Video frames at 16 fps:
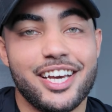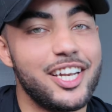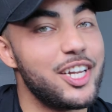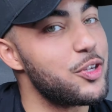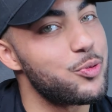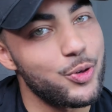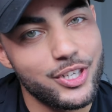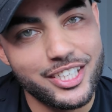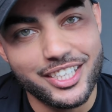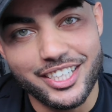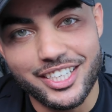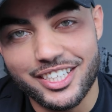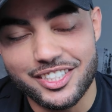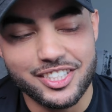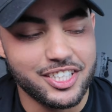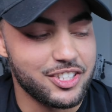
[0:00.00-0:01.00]
it is what it
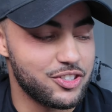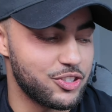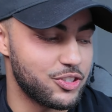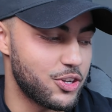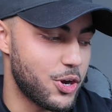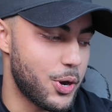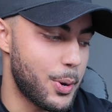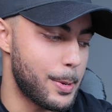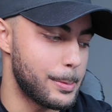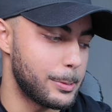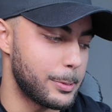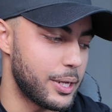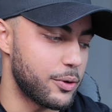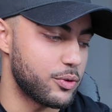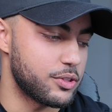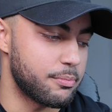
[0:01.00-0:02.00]
is, because
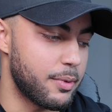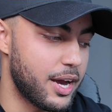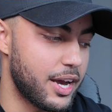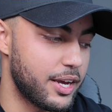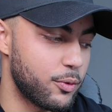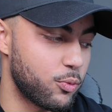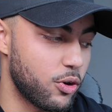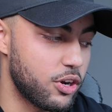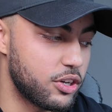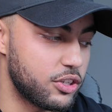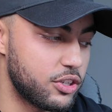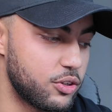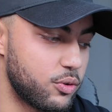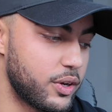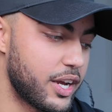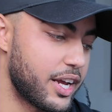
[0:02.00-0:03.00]
it was my
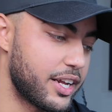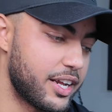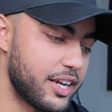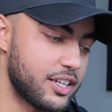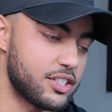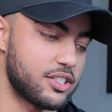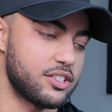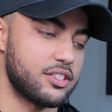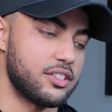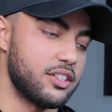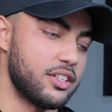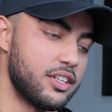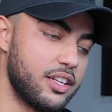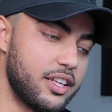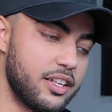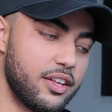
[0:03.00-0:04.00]
wrongdoing, I guess,
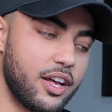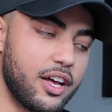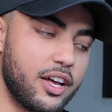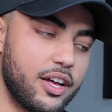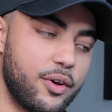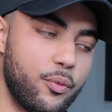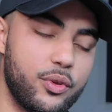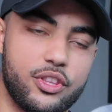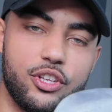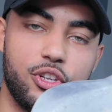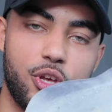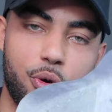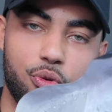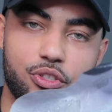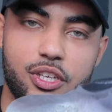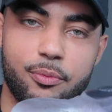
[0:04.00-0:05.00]
with the
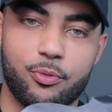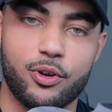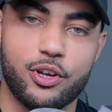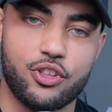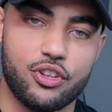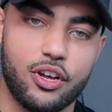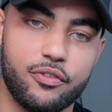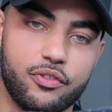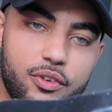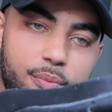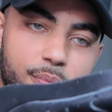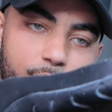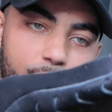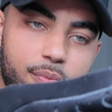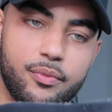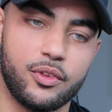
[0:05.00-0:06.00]
donor separation
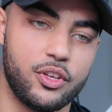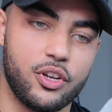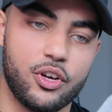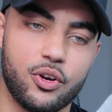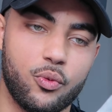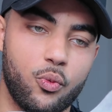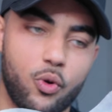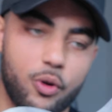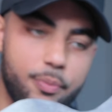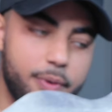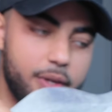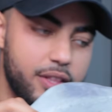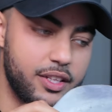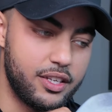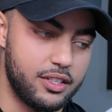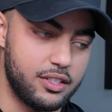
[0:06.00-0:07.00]
oven,
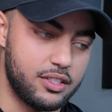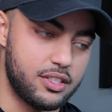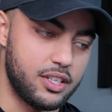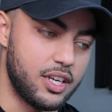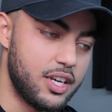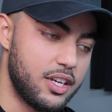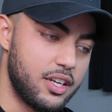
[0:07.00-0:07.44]
warping these,